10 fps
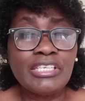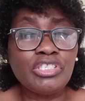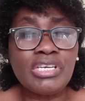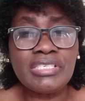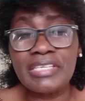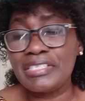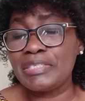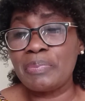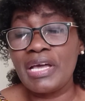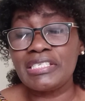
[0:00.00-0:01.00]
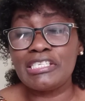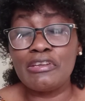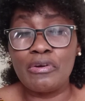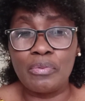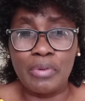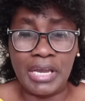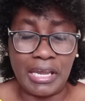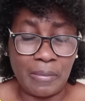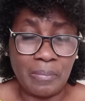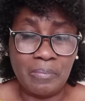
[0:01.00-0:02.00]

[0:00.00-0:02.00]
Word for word: Jesus is passing your way.